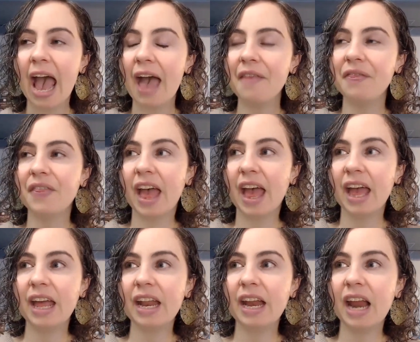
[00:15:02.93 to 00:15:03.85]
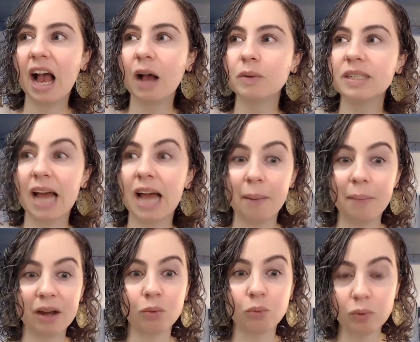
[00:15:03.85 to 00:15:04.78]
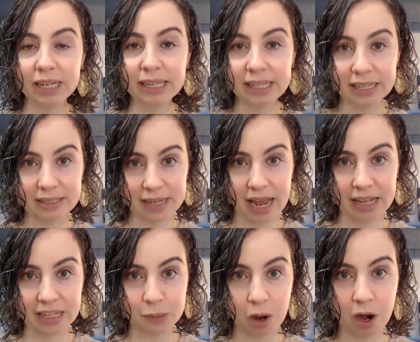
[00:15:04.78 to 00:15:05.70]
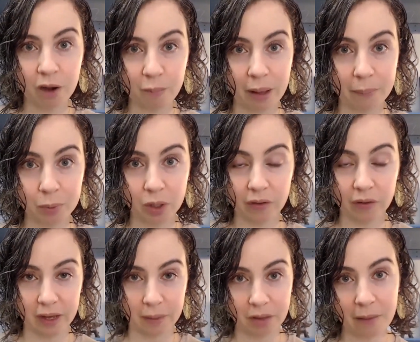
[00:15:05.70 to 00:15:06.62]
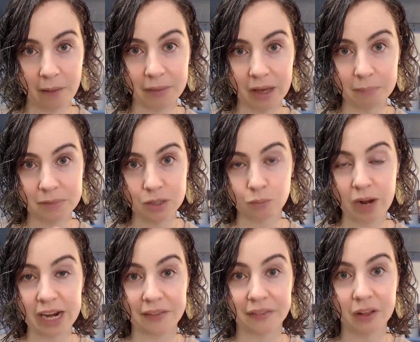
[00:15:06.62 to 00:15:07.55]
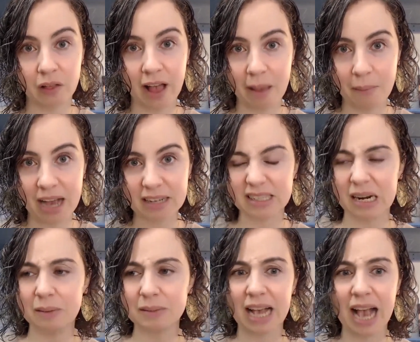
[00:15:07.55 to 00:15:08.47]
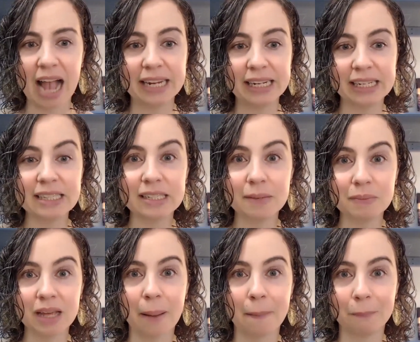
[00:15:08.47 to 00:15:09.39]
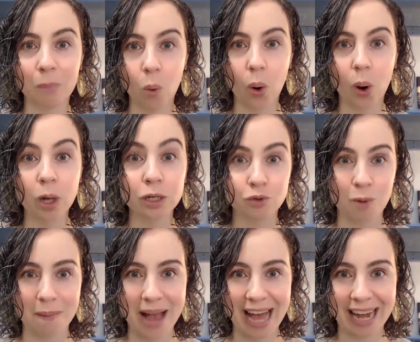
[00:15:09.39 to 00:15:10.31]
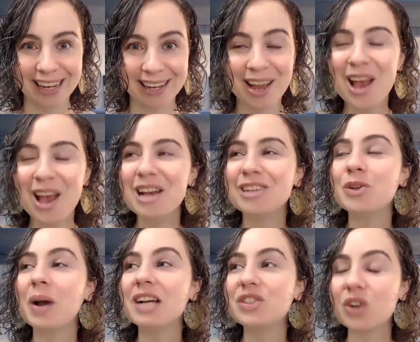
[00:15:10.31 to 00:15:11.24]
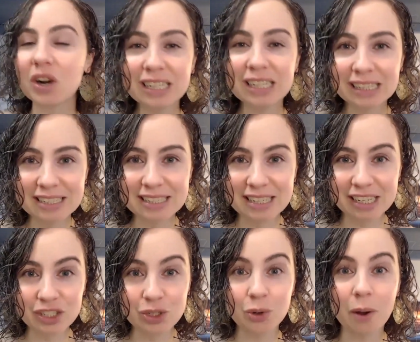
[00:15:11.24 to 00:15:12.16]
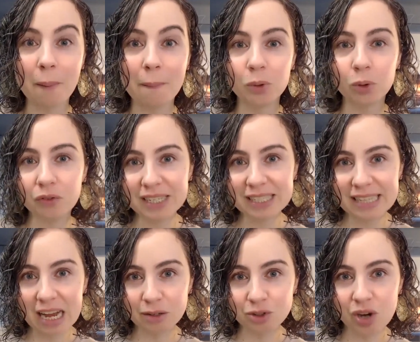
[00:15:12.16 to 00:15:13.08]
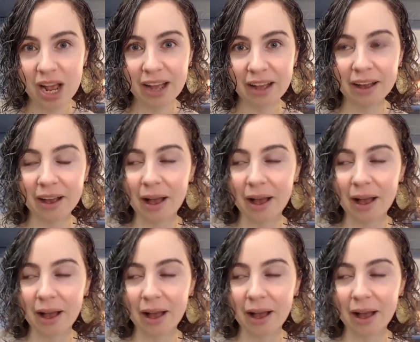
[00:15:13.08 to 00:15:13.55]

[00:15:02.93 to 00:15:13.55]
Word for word: And then I'm at a really intense part of my book. Like I'm coming up to writing the climax and I was like, I need something more dramatic. So I started listening to a movie soundtrack.